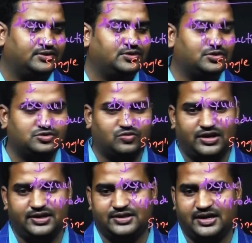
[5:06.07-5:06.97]

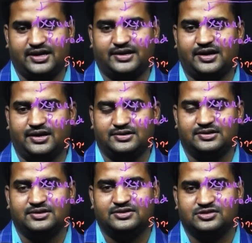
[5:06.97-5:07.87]
usually they are not
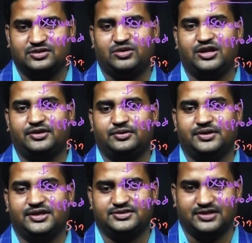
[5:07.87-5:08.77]
similar to
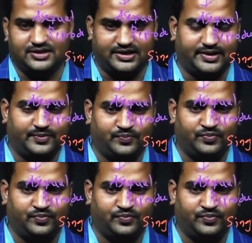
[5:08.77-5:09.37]
each other,